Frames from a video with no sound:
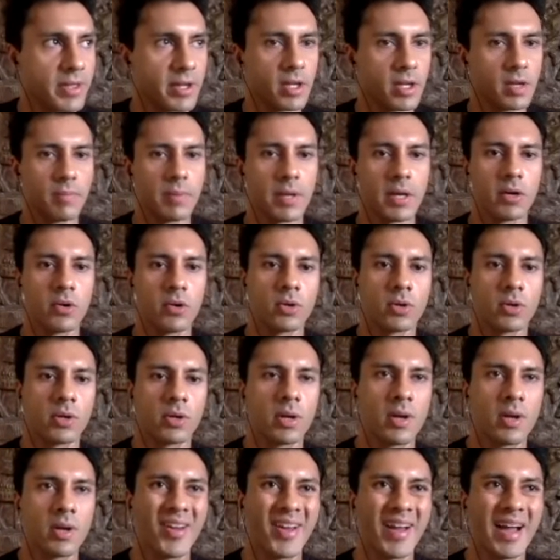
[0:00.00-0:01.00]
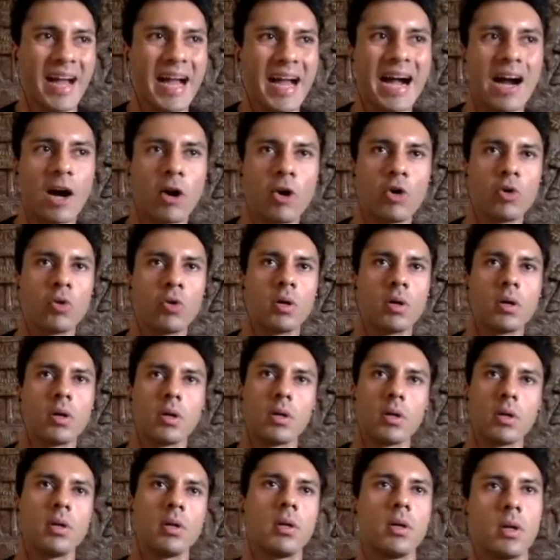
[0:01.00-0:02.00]
about how
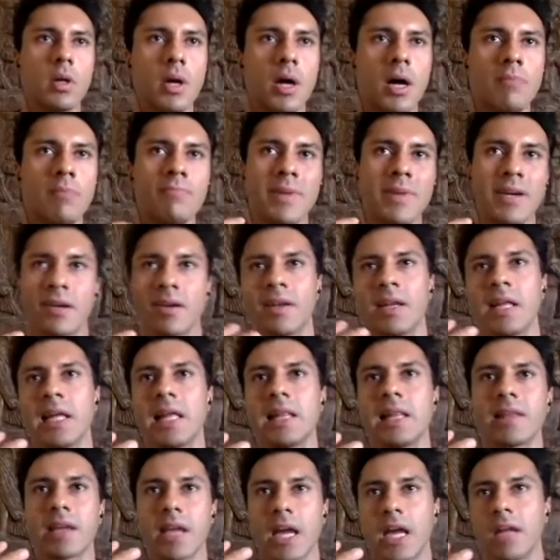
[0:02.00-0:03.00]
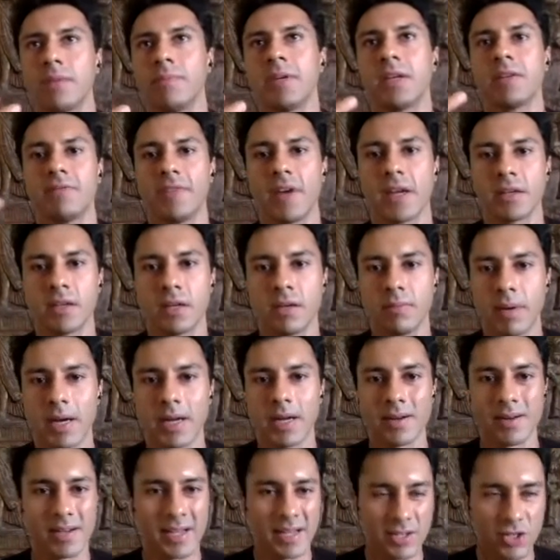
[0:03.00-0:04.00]
our mental health can be affected by
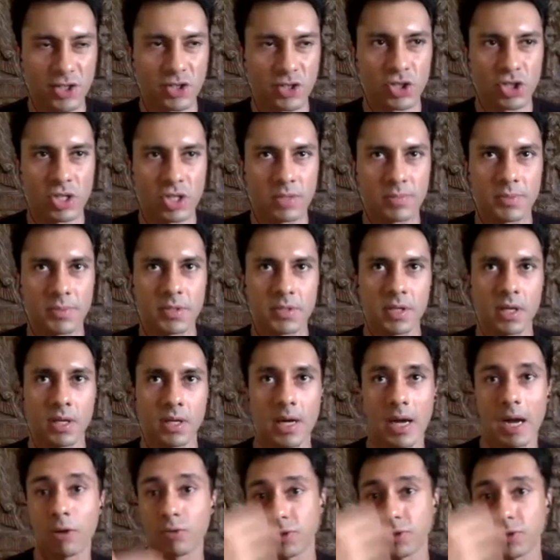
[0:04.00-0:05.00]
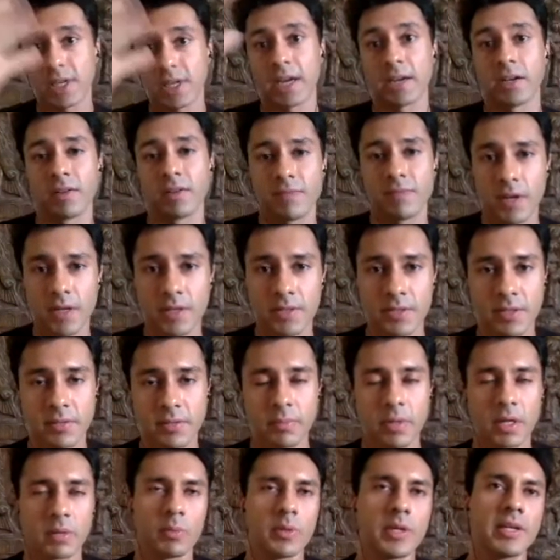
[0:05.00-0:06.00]
relationships outside of us,
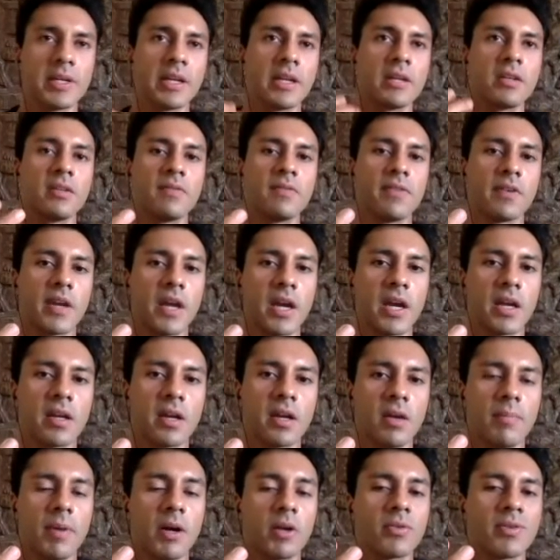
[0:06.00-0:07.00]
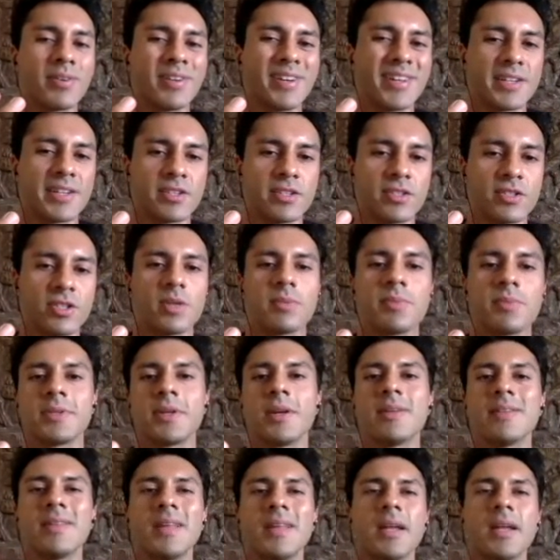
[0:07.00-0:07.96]
but we tend to forget about relationships that are